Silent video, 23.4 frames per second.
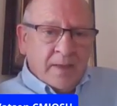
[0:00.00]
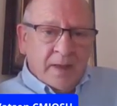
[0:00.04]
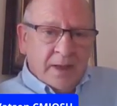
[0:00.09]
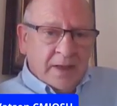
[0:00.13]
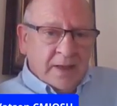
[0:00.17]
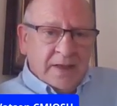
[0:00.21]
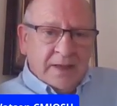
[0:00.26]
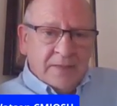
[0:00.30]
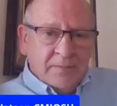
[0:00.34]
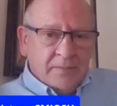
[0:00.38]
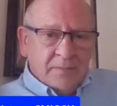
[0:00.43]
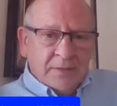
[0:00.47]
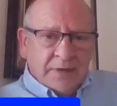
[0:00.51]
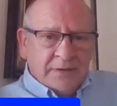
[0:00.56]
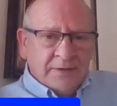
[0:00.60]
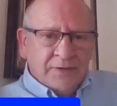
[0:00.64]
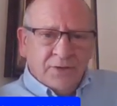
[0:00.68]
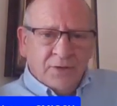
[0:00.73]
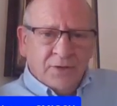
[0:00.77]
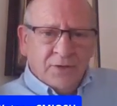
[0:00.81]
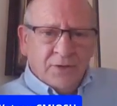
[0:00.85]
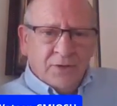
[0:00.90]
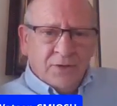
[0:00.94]
I
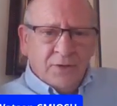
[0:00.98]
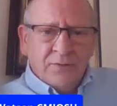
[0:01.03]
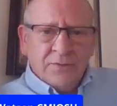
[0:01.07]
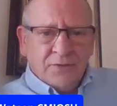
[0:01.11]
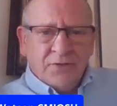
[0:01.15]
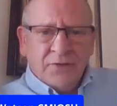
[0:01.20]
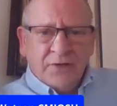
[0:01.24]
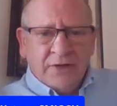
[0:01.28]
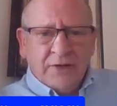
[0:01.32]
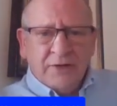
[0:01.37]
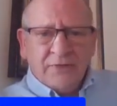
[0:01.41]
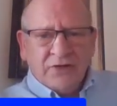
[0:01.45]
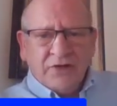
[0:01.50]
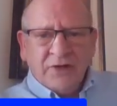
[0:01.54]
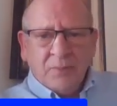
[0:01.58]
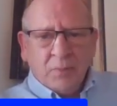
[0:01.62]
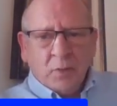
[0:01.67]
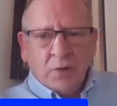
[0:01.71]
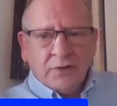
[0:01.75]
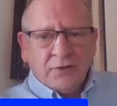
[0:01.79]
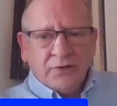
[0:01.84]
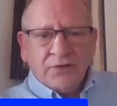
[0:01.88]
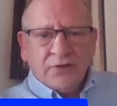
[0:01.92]
don't think Tim
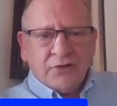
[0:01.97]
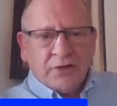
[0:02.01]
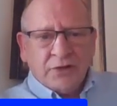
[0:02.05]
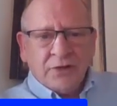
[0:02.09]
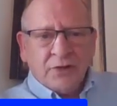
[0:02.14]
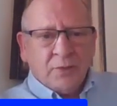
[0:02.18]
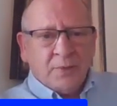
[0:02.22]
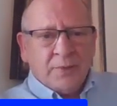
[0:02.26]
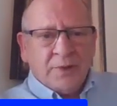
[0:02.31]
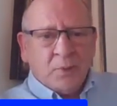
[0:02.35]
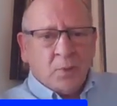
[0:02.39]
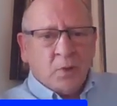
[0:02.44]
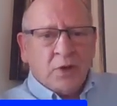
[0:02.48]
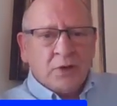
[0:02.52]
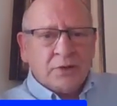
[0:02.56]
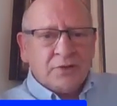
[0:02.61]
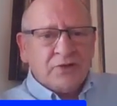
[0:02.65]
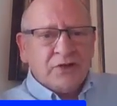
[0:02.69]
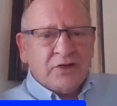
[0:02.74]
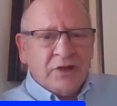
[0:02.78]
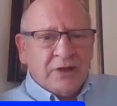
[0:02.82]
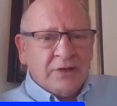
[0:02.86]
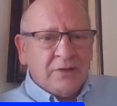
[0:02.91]
Watson will be
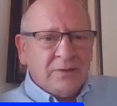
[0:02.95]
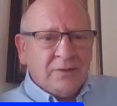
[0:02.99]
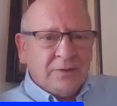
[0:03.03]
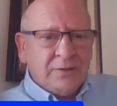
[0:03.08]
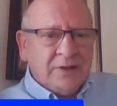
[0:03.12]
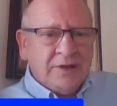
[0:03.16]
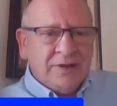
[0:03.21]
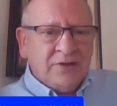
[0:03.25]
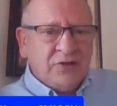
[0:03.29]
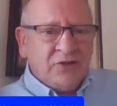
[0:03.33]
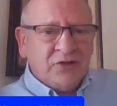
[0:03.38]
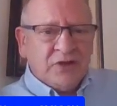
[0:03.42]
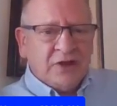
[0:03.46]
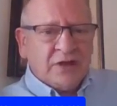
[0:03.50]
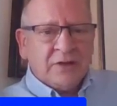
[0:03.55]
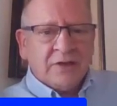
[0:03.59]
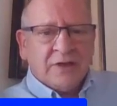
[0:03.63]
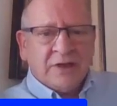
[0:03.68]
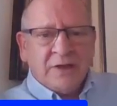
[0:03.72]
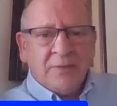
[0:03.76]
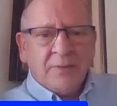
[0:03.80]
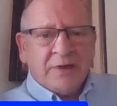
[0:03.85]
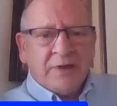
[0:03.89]
watching. He is
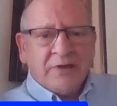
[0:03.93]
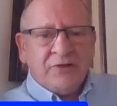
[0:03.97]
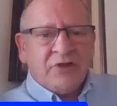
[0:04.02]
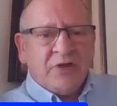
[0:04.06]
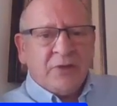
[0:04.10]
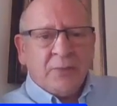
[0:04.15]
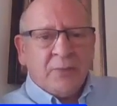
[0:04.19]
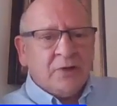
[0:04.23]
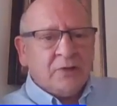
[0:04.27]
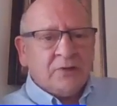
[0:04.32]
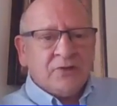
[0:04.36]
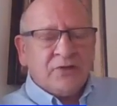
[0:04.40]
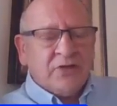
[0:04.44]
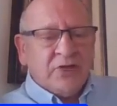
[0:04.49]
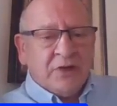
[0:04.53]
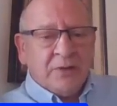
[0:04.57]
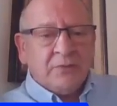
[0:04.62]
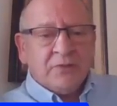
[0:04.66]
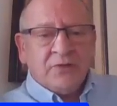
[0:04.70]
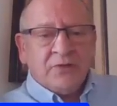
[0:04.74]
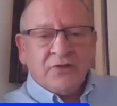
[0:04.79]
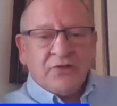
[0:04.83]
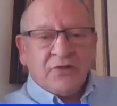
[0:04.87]
generally busy, but
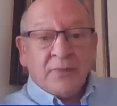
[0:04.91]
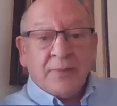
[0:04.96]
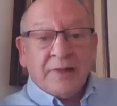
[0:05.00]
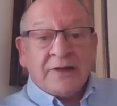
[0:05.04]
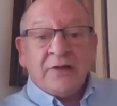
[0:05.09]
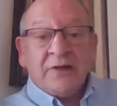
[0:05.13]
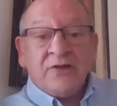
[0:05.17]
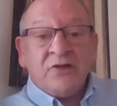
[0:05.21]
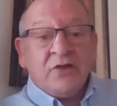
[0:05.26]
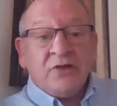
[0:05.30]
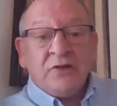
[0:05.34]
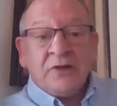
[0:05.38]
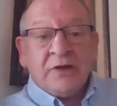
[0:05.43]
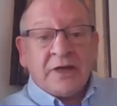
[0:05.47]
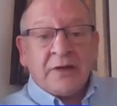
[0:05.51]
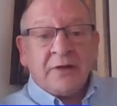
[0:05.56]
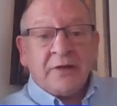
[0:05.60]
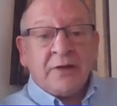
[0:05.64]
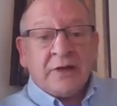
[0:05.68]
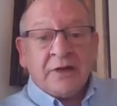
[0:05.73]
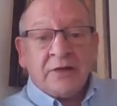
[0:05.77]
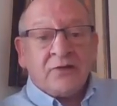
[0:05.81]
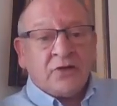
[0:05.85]
Tim is the managing
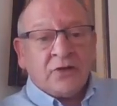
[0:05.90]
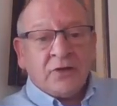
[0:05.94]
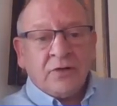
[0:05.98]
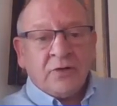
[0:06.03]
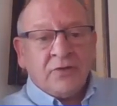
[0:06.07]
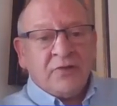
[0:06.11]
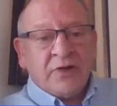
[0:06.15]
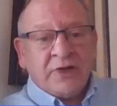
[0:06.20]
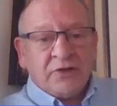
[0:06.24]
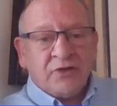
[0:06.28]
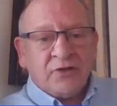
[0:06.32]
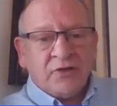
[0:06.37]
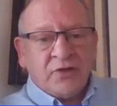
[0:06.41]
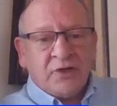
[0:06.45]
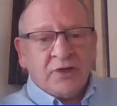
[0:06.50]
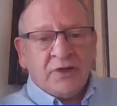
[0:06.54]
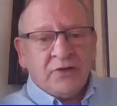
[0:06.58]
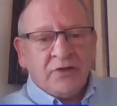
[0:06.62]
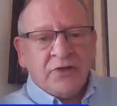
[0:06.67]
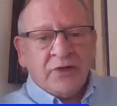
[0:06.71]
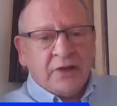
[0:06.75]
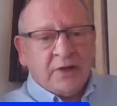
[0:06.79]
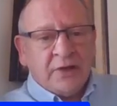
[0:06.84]
director of
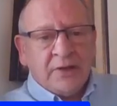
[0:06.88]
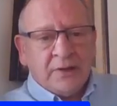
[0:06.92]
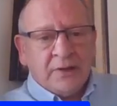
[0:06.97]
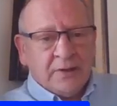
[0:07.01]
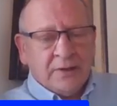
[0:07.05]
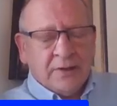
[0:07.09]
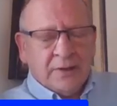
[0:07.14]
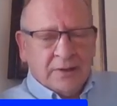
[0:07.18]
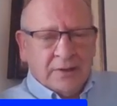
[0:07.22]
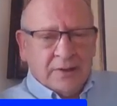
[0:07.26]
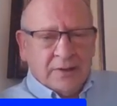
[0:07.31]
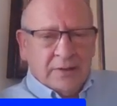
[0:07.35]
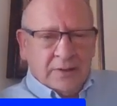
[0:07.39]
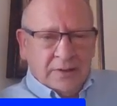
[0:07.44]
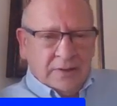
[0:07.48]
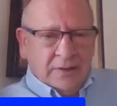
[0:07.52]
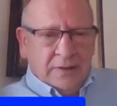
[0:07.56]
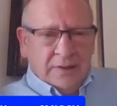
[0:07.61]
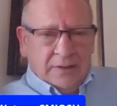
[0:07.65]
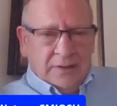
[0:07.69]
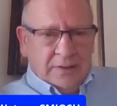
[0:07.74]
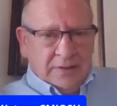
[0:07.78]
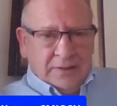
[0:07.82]
SVT.
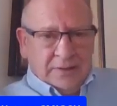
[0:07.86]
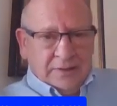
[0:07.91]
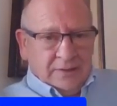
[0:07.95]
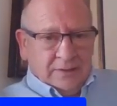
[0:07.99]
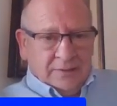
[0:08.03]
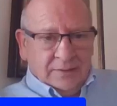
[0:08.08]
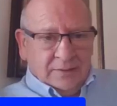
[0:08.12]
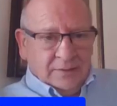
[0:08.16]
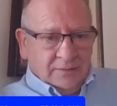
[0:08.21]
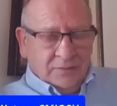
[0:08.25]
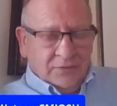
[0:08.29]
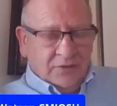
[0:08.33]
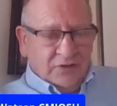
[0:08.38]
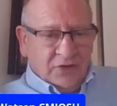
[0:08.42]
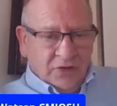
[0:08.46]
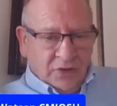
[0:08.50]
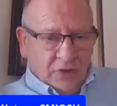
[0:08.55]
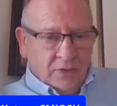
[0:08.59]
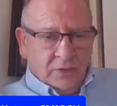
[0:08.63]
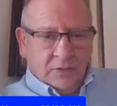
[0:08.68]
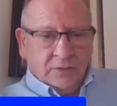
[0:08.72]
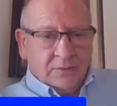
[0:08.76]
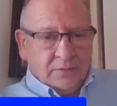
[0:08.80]

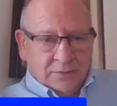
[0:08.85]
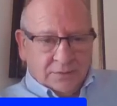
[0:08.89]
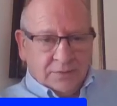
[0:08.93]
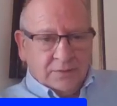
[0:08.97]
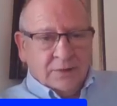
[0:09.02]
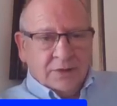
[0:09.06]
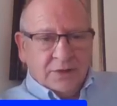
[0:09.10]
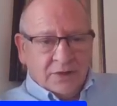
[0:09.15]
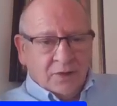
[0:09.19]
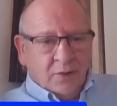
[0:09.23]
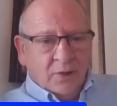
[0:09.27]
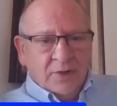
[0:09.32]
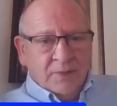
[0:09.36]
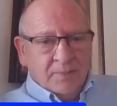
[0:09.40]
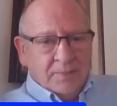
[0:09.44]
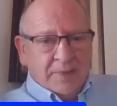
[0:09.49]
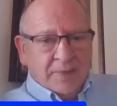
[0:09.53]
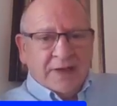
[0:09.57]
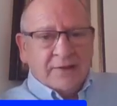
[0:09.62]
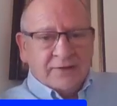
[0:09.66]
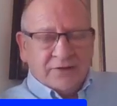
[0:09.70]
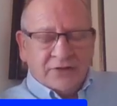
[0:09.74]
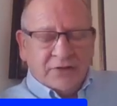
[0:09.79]
So going
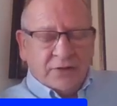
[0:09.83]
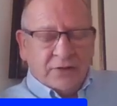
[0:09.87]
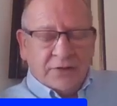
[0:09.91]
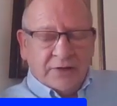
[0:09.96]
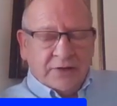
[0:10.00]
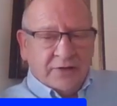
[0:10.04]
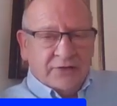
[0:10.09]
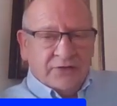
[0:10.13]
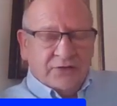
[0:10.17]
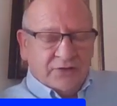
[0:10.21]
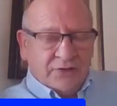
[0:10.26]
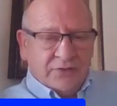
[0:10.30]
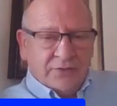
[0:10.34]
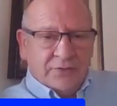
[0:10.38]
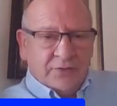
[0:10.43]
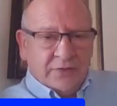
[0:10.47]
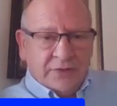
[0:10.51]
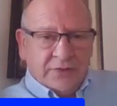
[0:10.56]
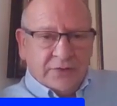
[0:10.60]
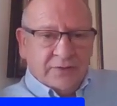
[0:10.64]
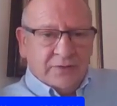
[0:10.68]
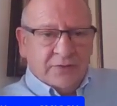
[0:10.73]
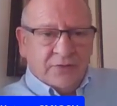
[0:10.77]
back to this,
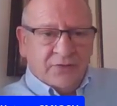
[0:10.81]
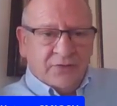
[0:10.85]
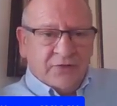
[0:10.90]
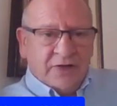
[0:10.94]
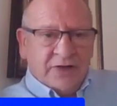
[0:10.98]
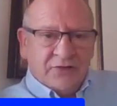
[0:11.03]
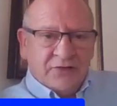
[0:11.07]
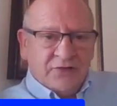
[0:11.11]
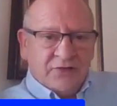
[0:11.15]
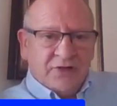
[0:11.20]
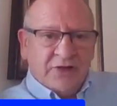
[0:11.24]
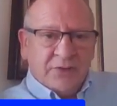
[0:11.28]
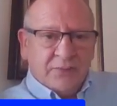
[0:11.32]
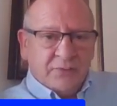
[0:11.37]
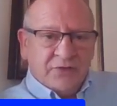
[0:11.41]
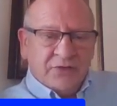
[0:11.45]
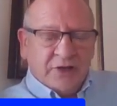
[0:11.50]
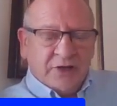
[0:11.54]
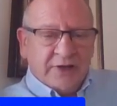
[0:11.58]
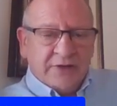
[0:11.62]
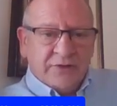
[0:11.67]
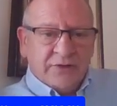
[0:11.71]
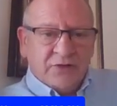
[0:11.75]
the first steps
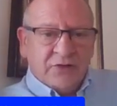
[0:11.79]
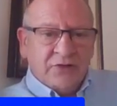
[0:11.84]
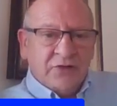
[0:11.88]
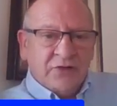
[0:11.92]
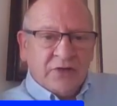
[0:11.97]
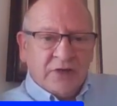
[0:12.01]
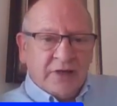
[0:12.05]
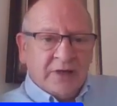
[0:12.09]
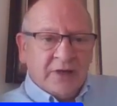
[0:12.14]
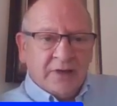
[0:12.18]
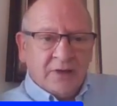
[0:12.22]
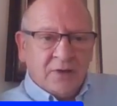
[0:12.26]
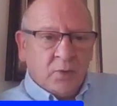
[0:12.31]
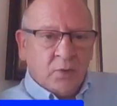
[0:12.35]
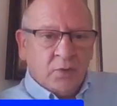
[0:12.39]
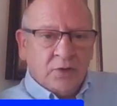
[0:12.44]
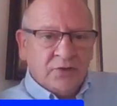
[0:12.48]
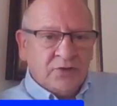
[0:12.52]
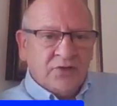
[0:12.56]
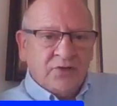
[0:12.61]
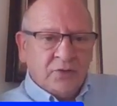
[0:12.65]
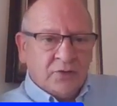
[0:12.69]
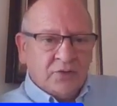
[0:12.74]
I had to take
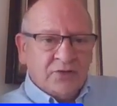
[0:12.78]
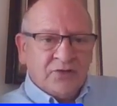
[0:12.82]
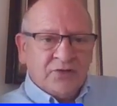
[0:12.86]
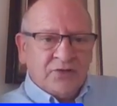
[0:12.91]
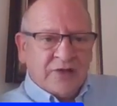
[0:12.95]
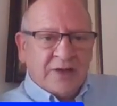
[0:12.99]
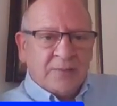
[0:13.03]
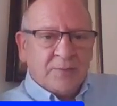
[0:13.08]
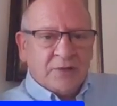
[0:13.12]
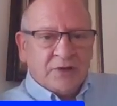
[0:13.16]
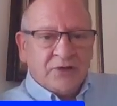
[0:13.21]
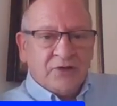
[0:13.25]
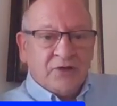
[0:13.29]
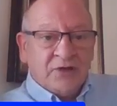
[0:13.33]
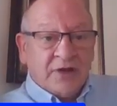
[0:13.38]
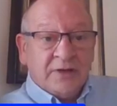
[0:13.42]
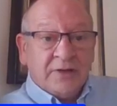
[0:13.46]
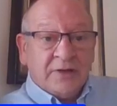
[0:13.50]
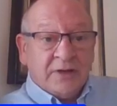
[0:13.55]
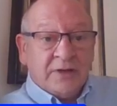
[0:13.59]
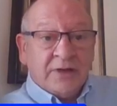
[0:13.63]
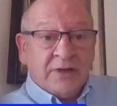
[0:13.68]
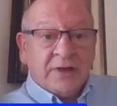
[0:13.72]
was to establish
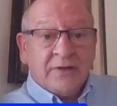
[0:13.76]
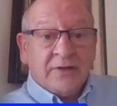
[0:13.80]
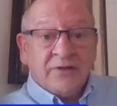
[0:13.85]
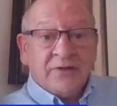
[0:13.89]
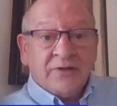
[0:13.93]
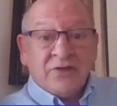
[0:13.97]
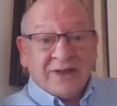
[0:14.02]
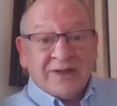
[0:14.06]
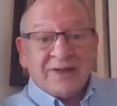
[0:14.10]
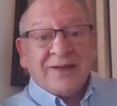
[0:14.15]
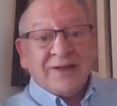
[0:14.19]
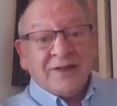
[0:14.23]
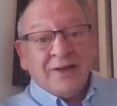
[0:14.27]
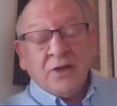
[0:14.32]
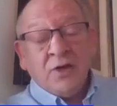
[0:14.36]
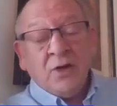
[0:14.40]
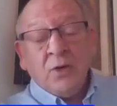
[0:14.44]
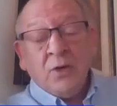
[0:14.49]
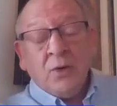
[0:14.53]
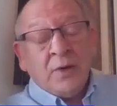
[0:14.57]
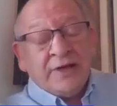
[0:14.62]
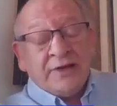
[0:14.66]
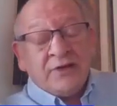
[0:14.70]
exactly
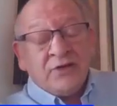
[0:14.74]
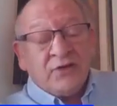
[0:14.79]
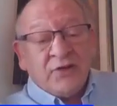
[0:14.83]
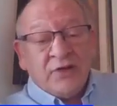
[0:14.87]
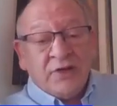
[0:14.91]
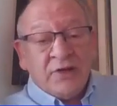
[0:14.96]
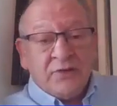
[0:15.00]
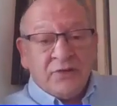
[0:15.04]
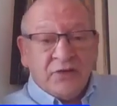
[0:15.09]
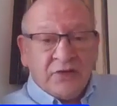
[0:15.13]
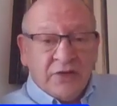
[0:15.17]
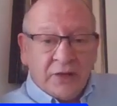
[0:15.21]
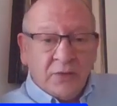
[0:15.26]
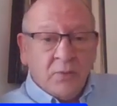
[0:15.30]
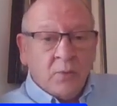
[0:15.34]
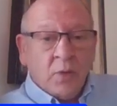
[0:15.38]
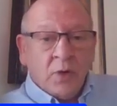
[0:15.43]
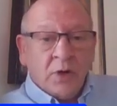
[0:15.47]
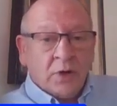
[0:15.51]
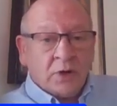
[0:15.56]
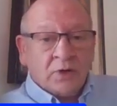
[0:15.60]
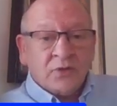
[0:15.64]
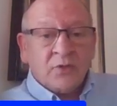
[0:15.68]
who SVT
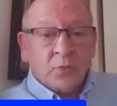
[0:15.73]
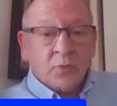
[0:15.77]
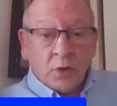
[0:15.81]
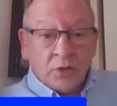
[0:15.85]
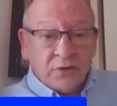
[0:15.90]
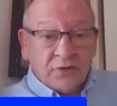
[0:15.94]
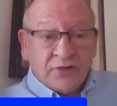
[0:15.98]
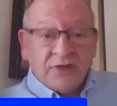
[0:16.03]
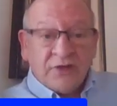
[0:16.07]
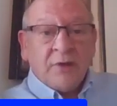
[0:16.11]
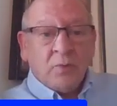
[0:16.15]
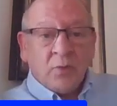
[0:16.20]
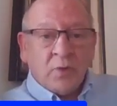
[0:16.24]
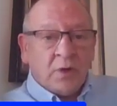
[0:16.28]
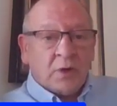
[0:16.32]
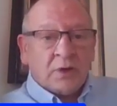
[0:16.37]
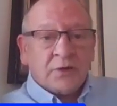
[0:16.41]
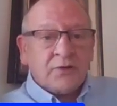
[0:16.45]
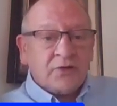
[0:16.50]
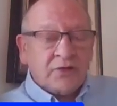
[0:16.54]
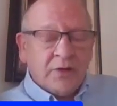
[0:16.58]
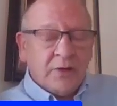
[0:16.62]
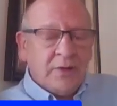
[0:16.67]
was, what it
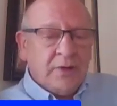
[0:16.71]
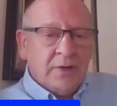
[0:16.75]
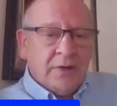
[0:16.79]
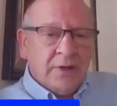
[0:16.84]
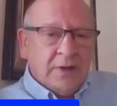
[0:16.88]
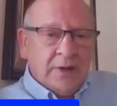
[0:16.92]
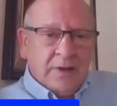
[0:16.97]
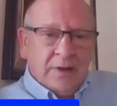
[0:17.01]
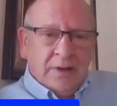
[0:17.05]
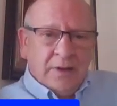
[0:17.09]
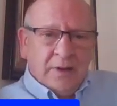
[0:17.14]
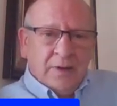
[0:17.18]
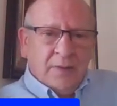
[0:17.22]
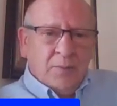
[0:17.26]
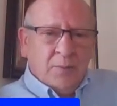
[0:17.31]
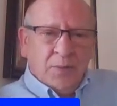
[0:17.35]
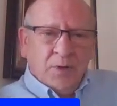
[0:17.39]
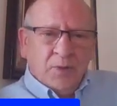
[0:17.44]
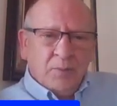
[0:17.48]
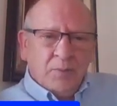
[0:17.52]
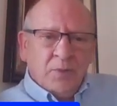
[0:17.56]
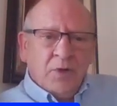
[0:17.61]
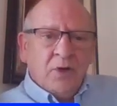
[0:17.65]
was,
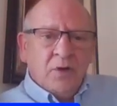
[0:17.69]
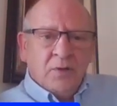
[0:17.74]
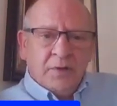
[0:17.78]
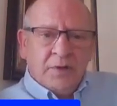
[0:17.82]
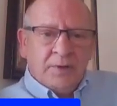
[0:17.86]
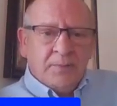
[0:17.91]
but more